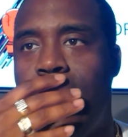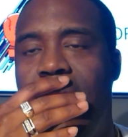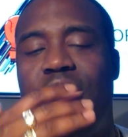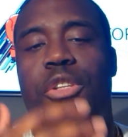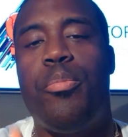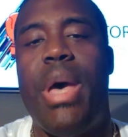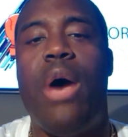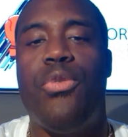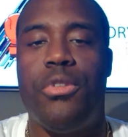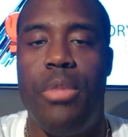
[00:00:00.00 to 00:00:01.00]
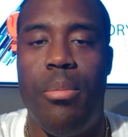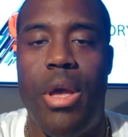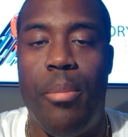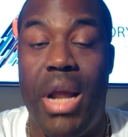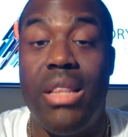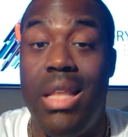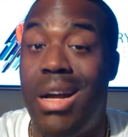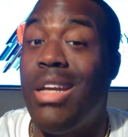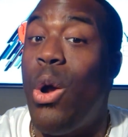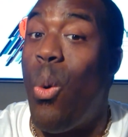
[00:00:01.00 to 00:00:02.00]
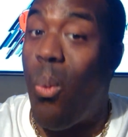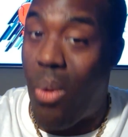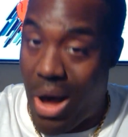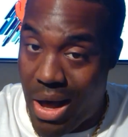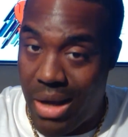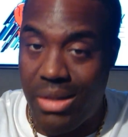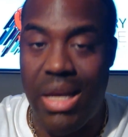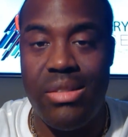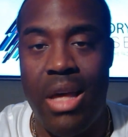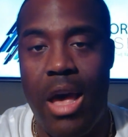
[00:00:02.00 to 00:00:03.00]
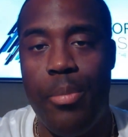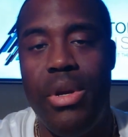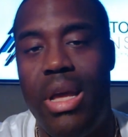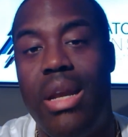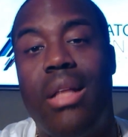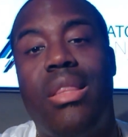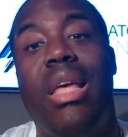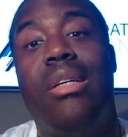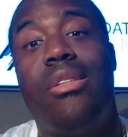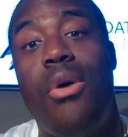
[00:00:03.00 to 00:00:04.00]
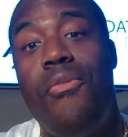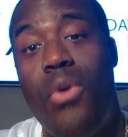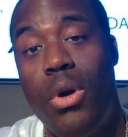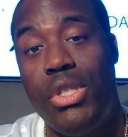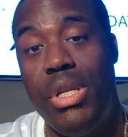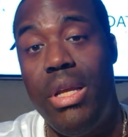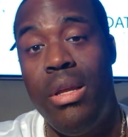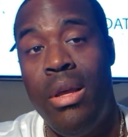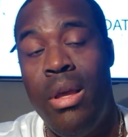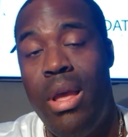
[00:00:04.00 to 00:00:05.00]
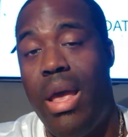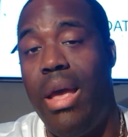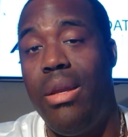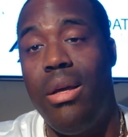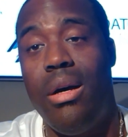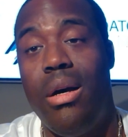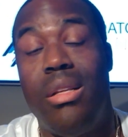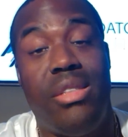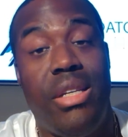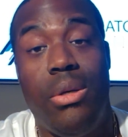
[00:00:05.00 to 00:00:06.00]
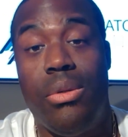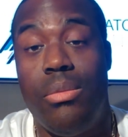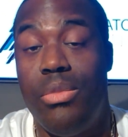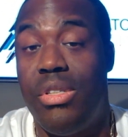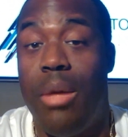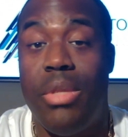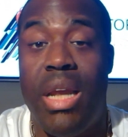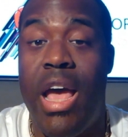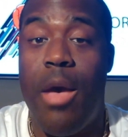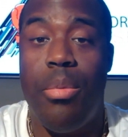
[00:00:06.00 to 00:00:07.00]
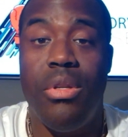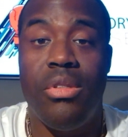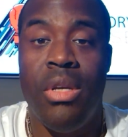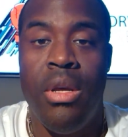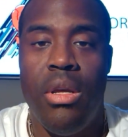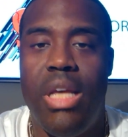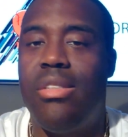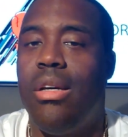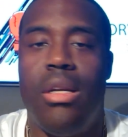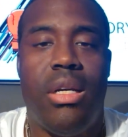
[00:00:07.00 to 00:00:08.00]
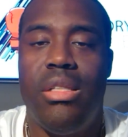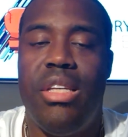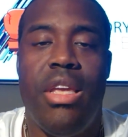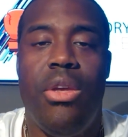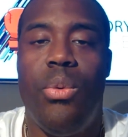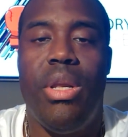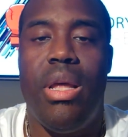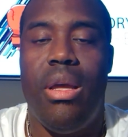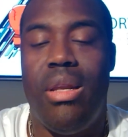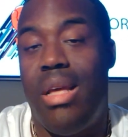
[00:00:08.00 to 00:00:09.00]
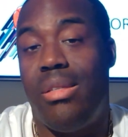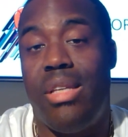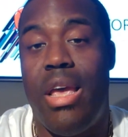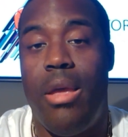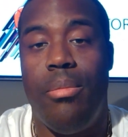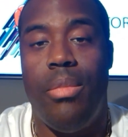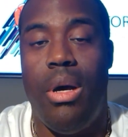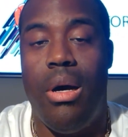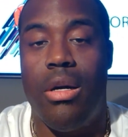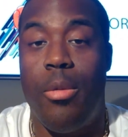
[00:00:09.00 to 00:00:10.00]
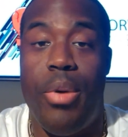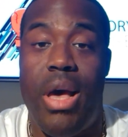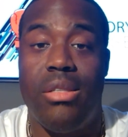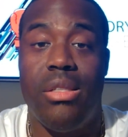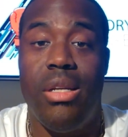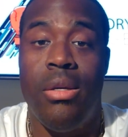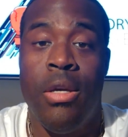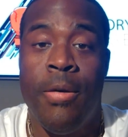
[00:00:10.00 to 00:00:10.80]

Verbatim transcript: it just baffles me, man. But I think I know why that's happening, and I think it's unfortunate. And uh, until something happens, it's going to continue in, the, in that same uh, capacity.